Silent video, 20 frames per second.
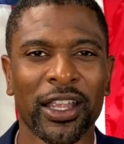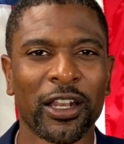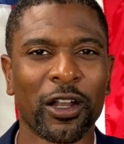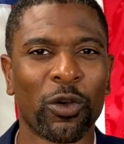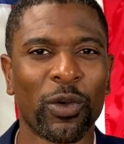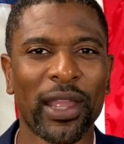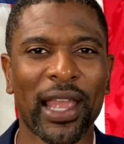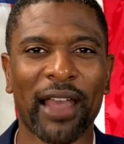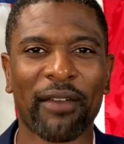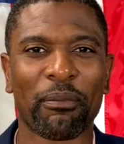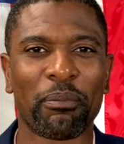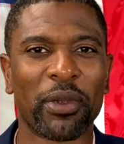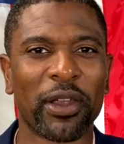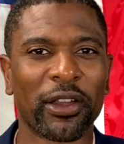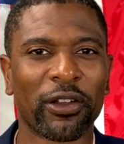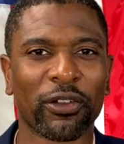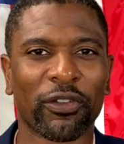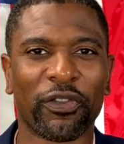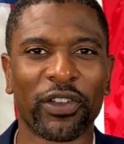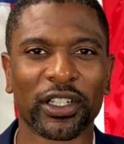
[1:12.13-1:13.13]
We have
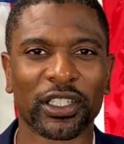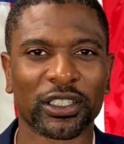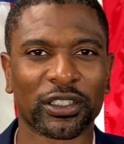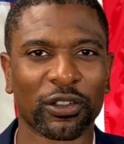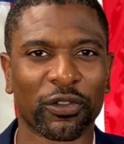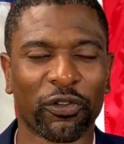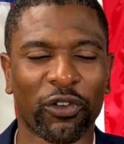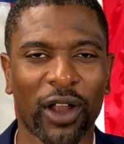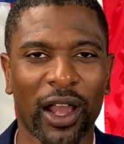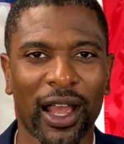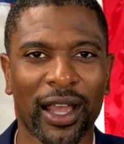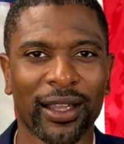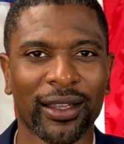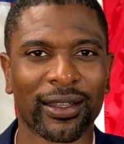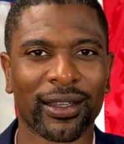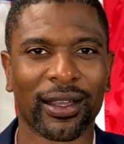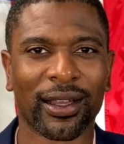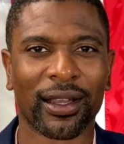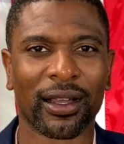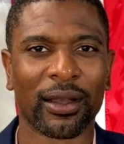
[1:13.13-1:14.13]
bigger fish to fry.
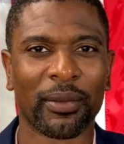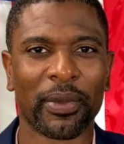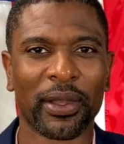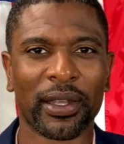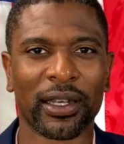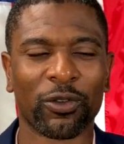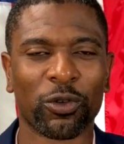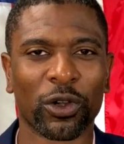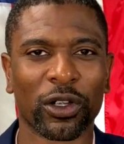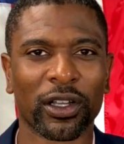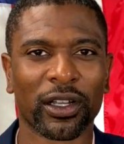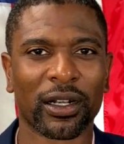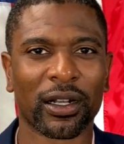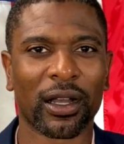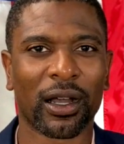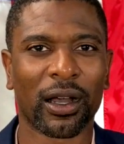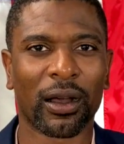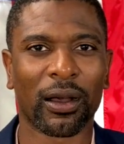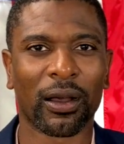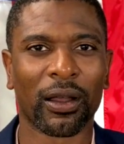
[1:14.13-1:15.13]
And if we're going
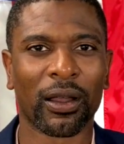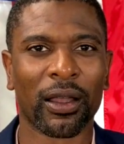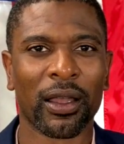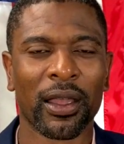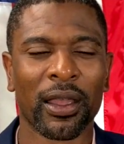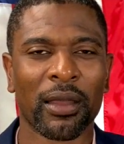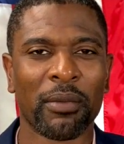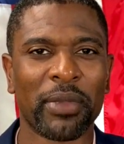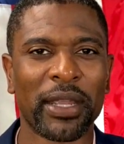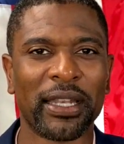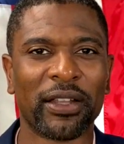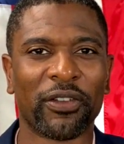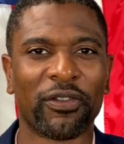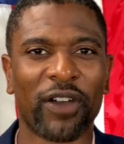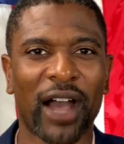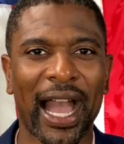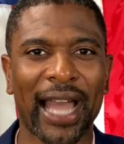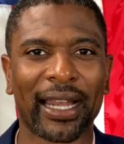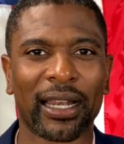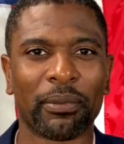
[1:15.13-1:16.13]
to all be
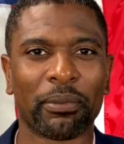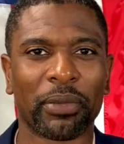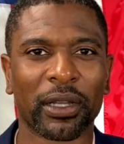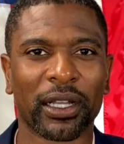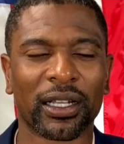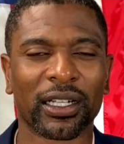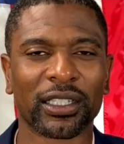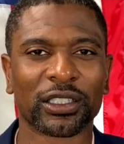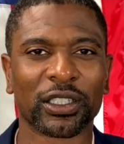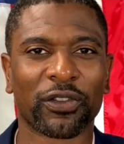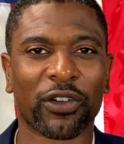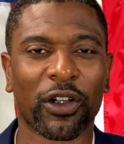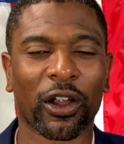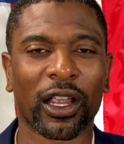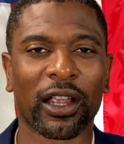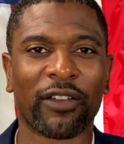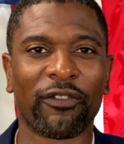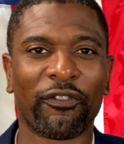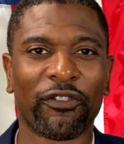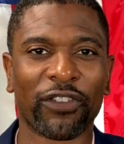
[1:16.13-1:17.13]
divided because of
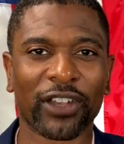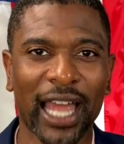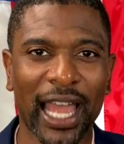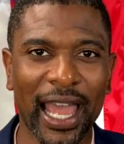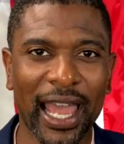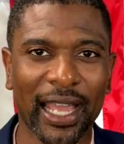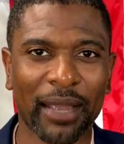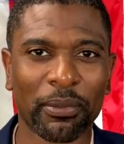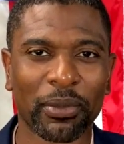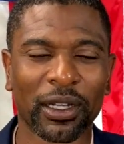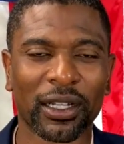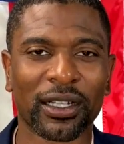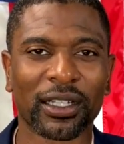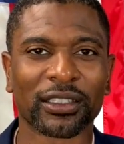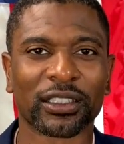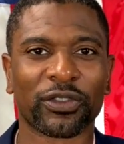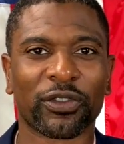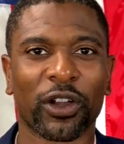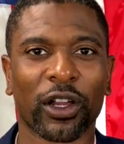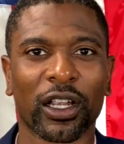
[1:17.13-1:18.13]
our flag,
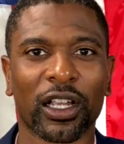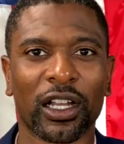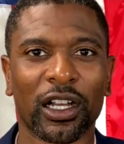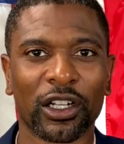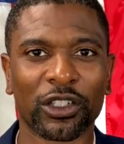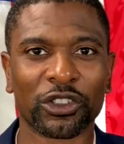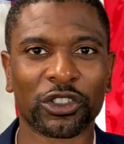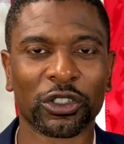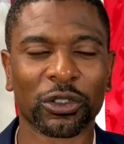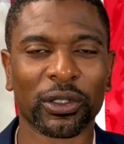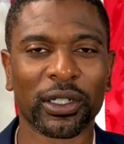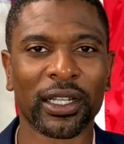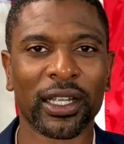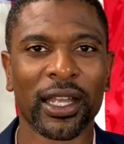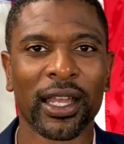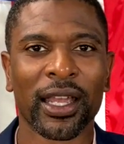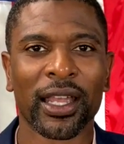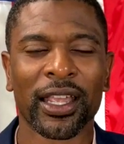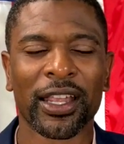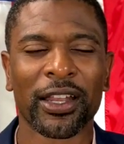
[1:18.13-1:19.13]
because of our
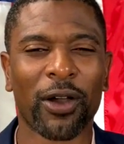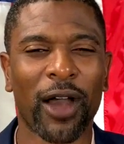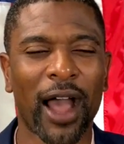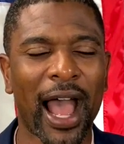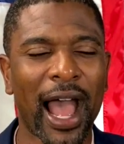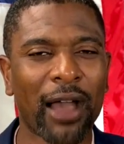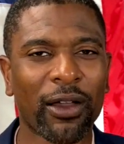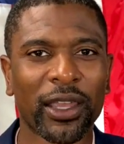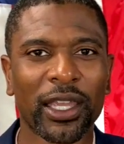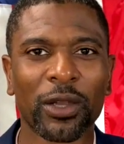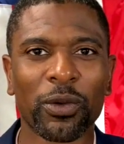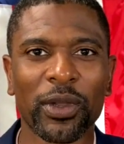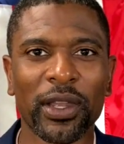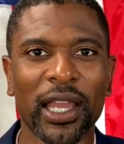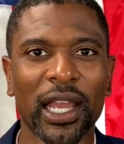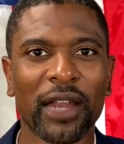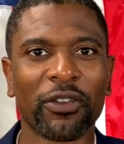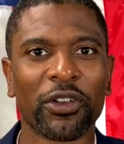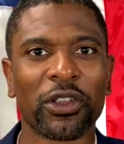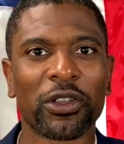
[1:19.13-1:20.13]
country, how can
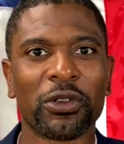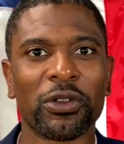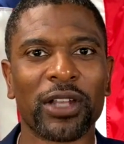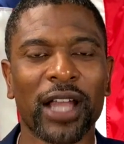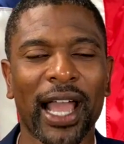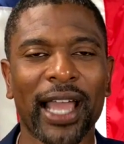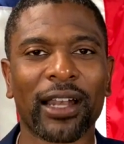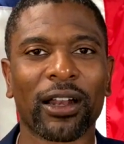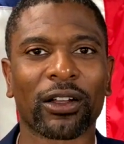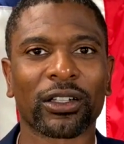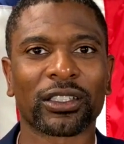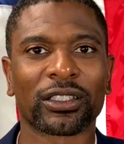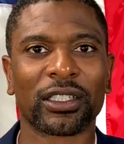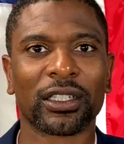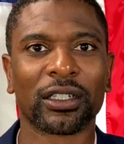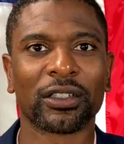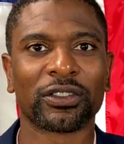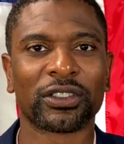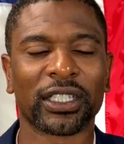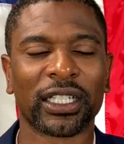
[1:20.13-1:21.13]
we ever unite
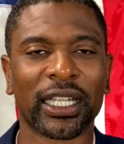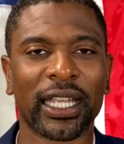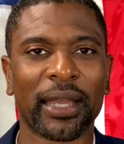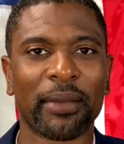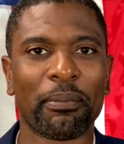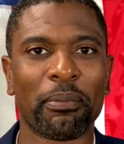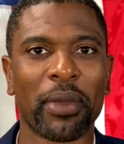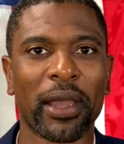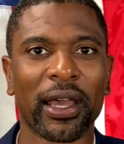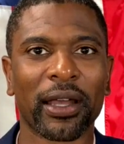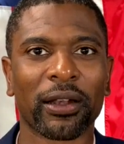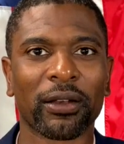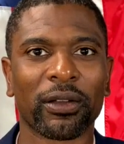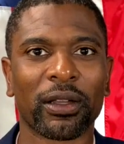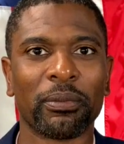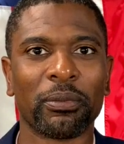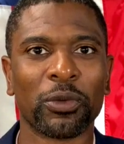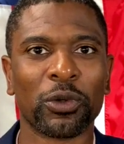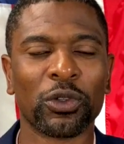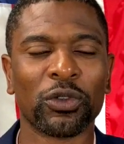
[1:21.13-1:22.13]
ourselves and get
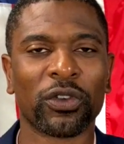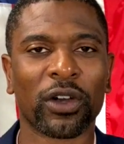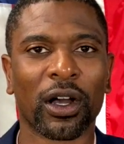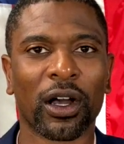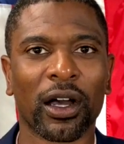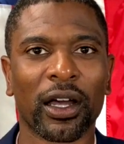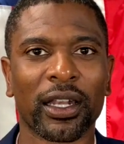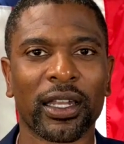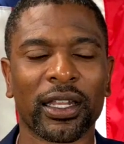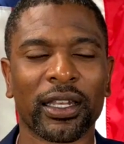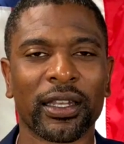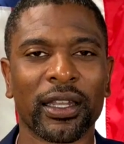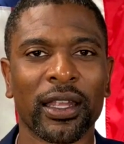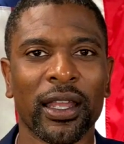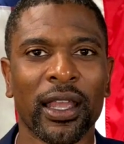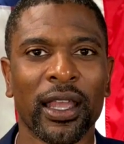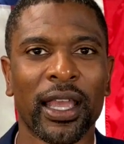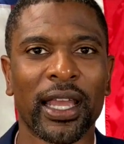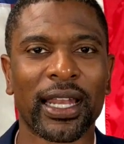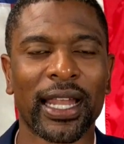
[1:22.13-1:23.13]
better and move on
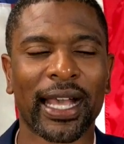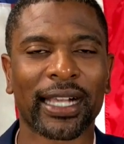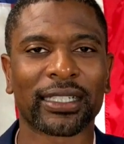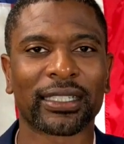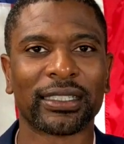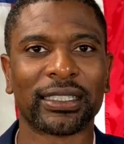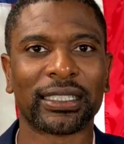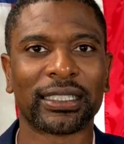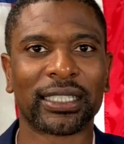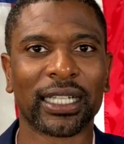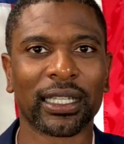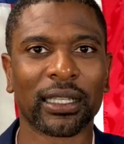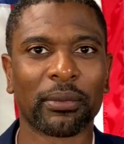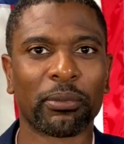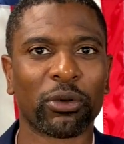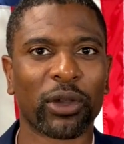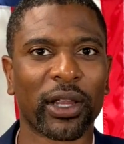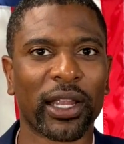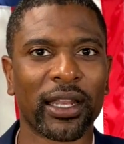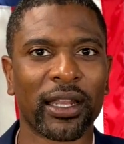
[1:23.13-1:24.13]
and actually
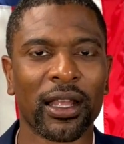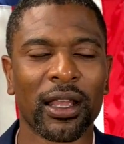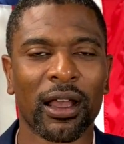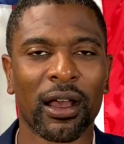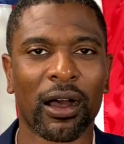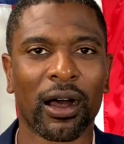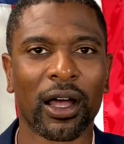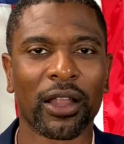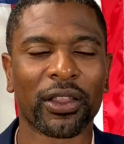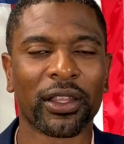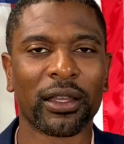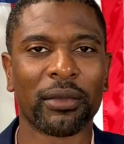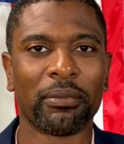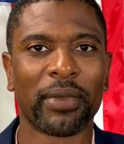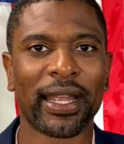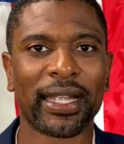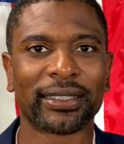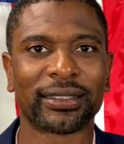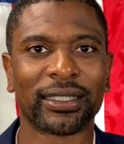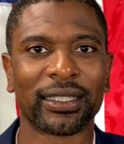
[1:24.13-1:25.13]
celebrate all the
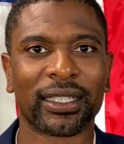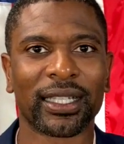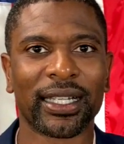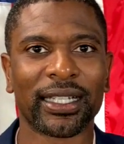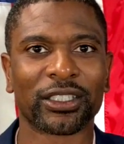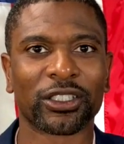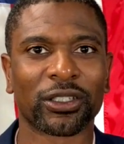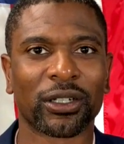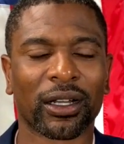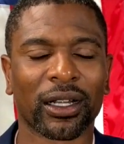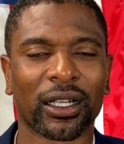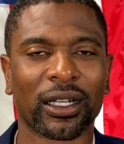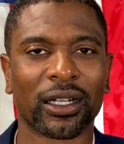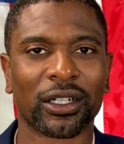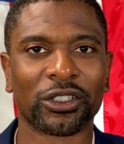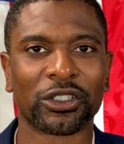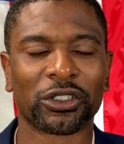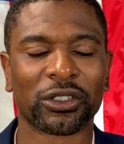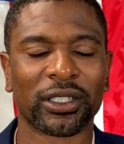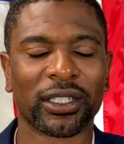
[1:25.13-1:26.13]
amazing things in our
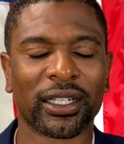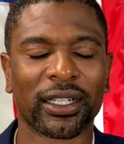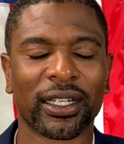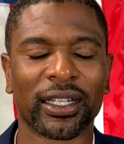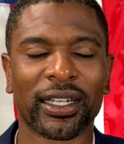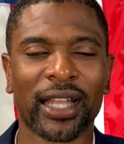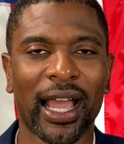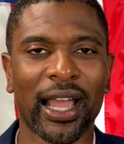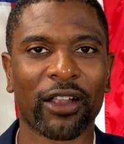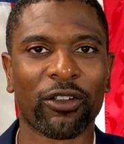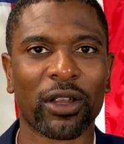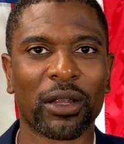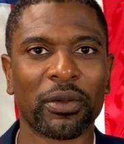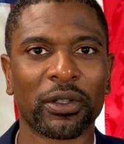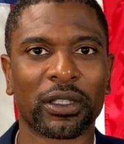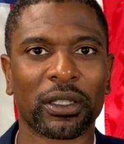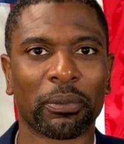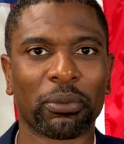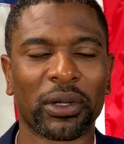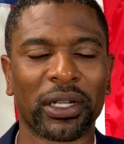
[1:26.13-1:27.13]
country? And I agree
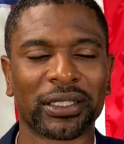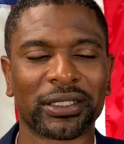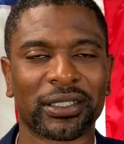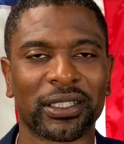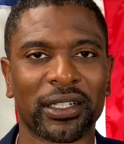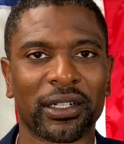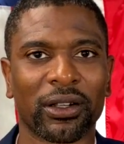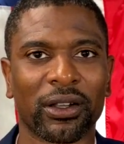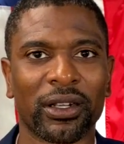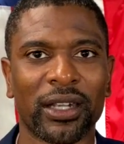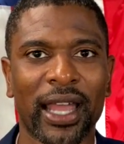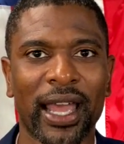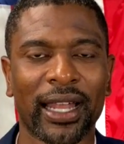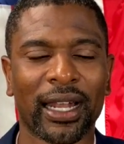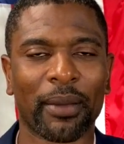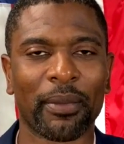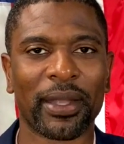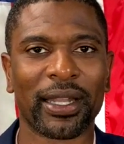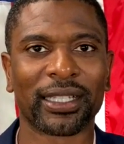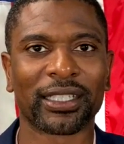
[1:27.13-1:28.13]
with the president on
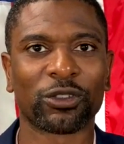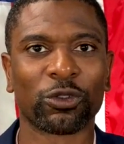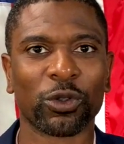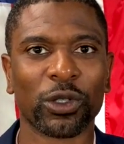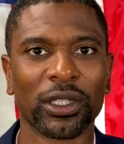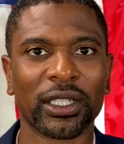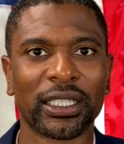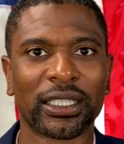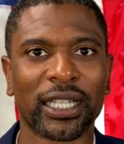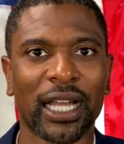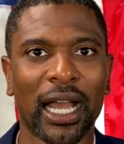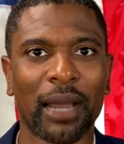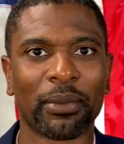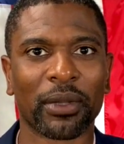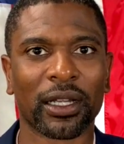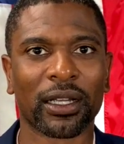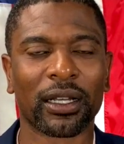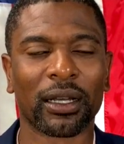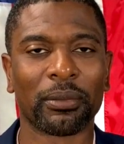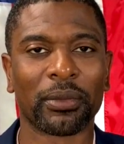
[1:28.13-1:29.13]
that. I mean, it's really
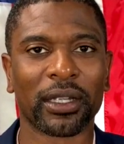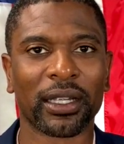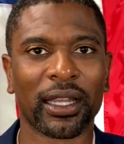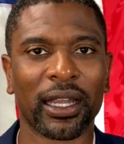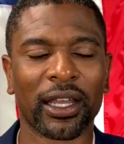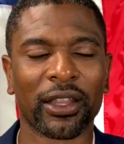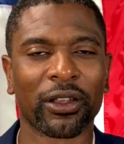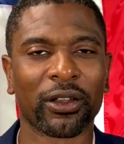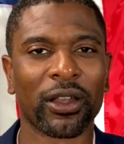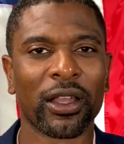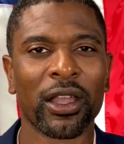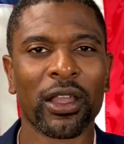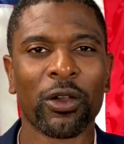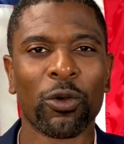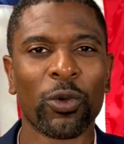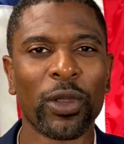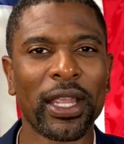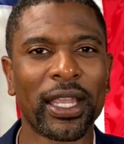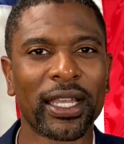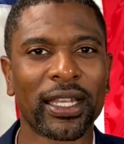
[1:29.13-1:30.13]
time to come together.
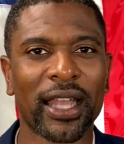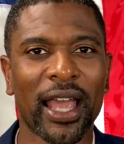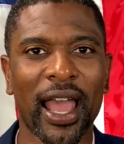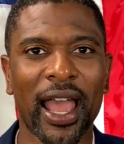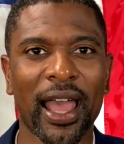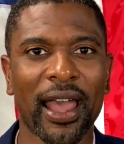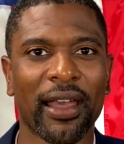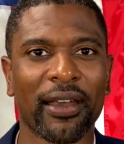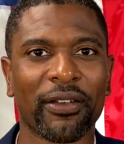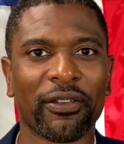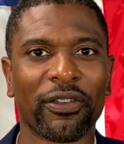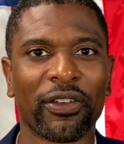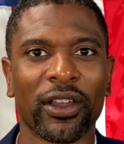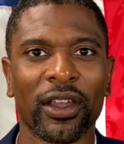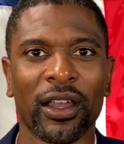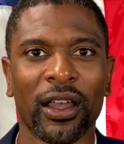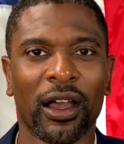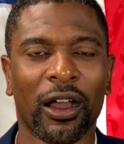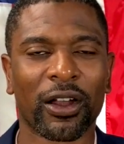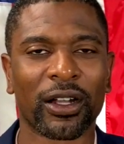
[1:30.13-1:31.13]
We can have
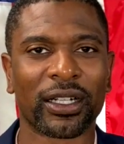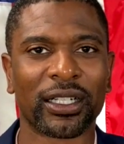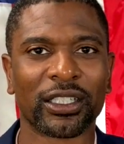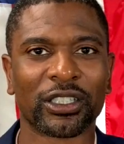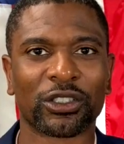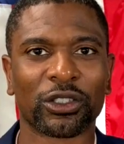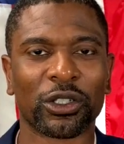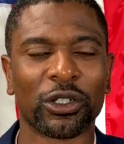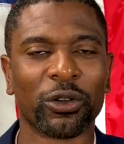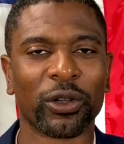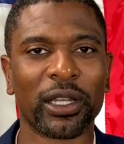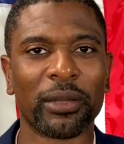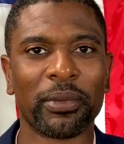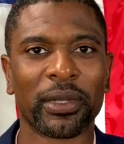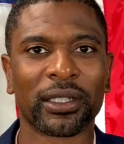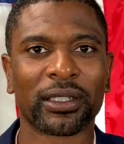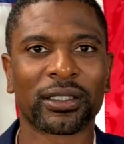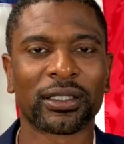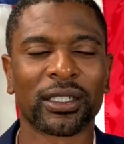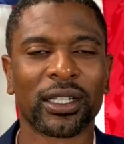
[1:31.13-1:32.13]
our
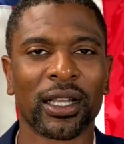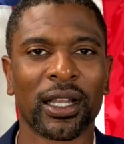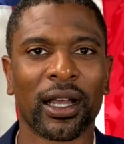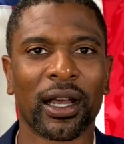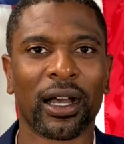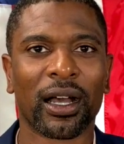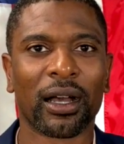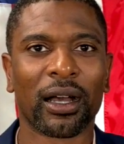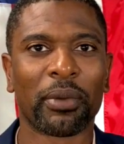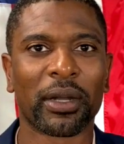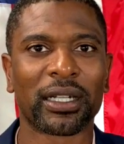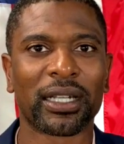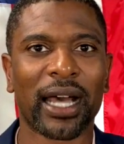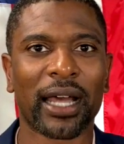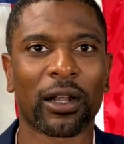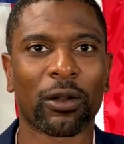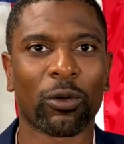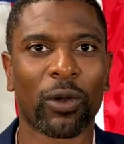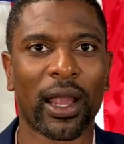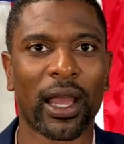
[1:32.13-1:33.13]
disagreements, but
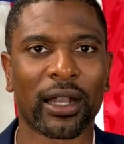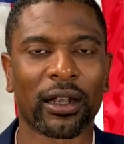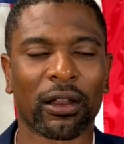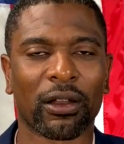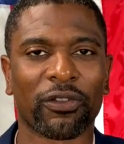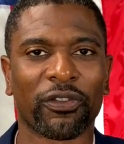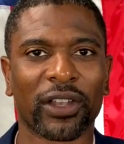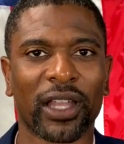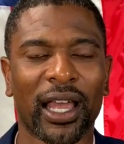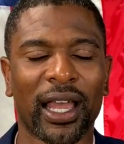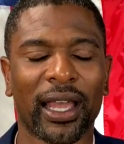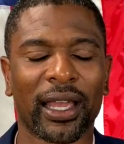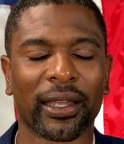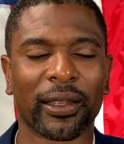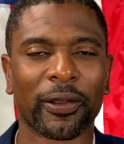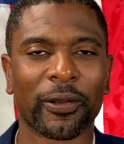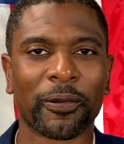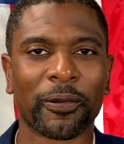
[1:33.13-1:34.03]
not around our flag.